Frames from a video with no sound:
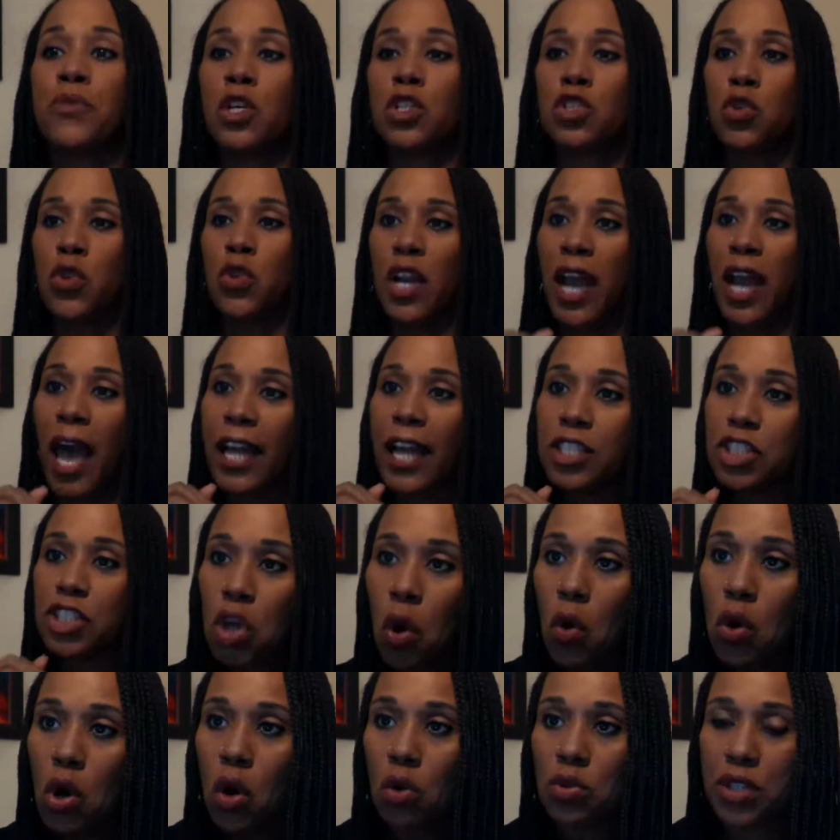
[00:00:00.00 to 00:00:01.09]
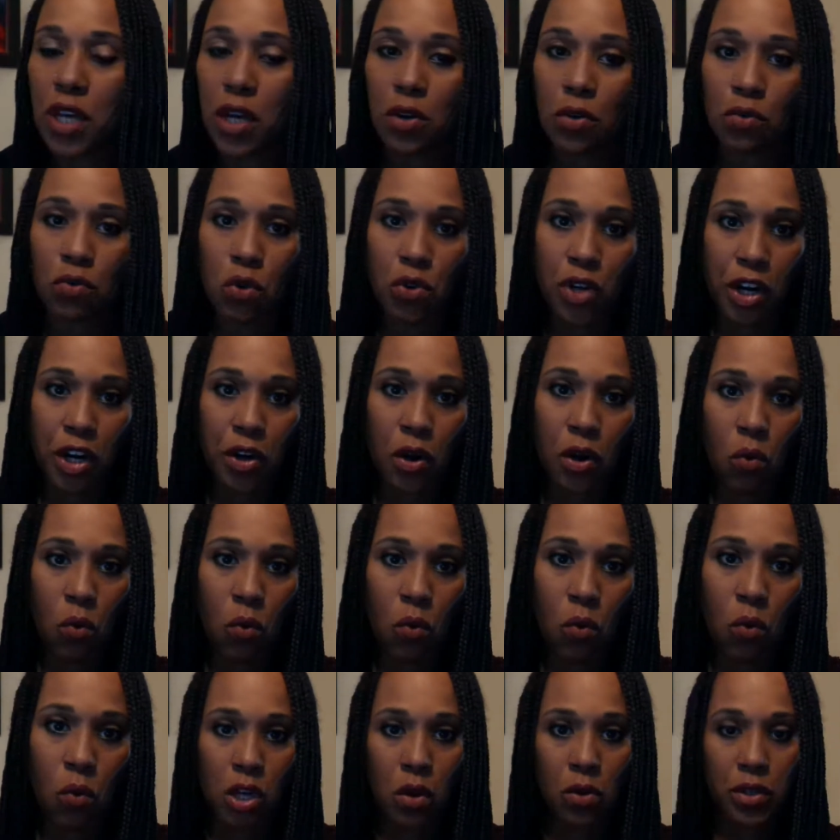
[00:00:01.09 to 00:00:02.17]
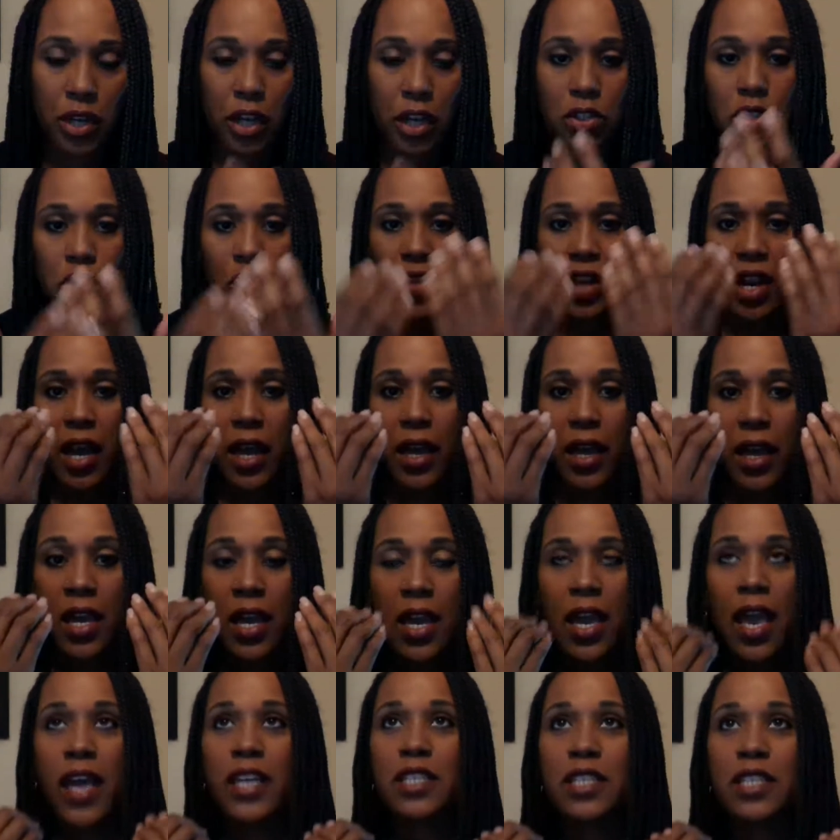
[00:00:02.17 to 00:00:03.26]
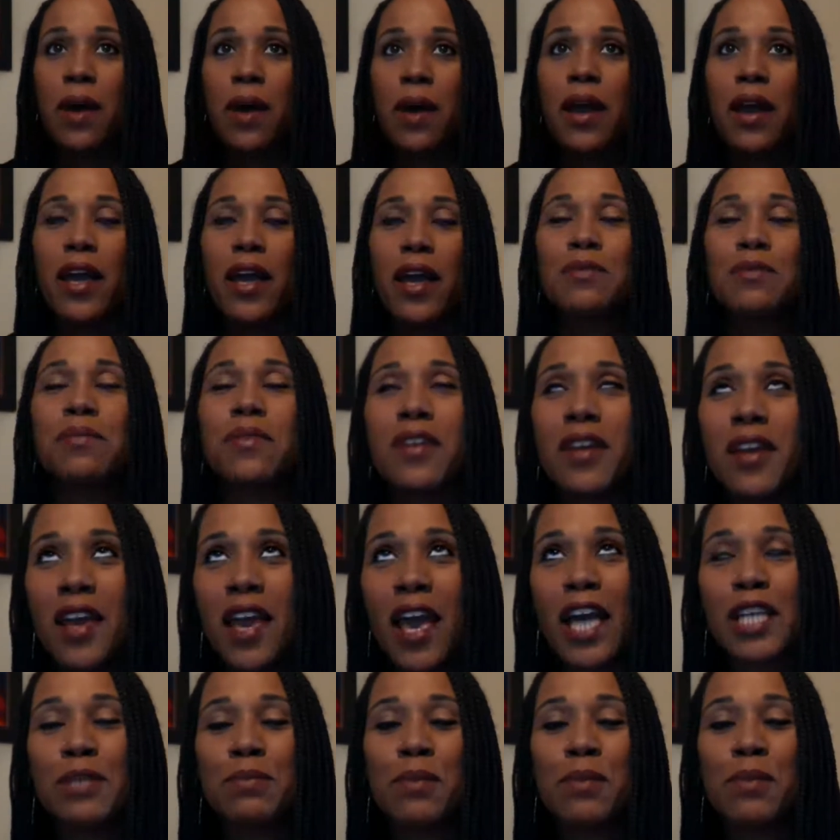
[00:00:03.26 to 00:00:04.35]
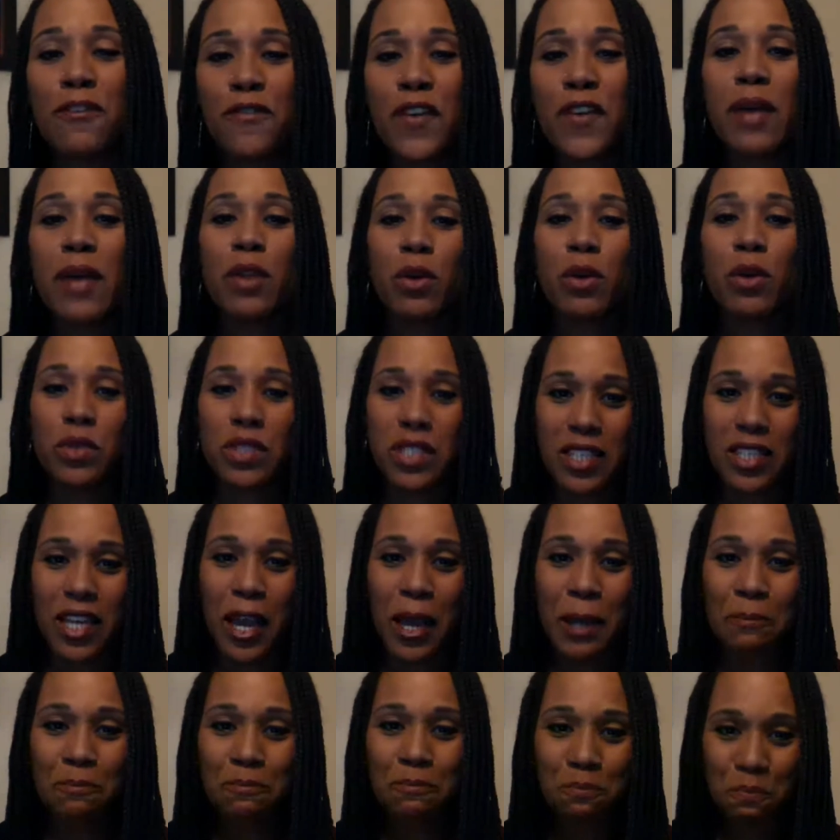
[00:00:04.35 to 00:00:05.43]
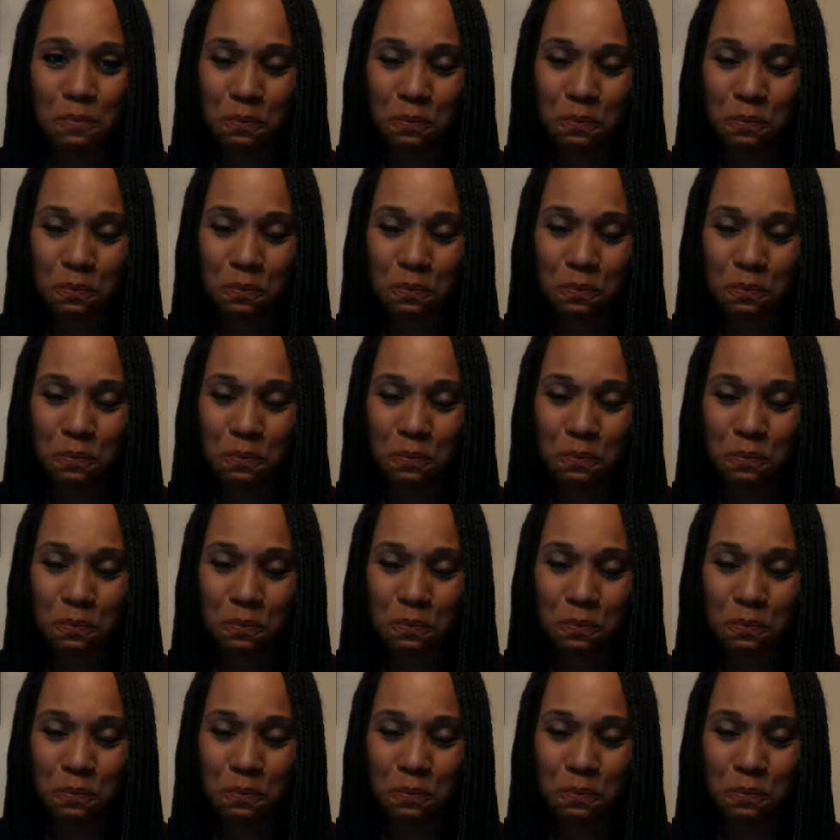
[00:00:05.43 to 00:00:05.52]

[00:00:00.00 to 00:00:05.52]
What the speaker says: so that I don't go down a road I don't want to go down, so that I, as my family would say,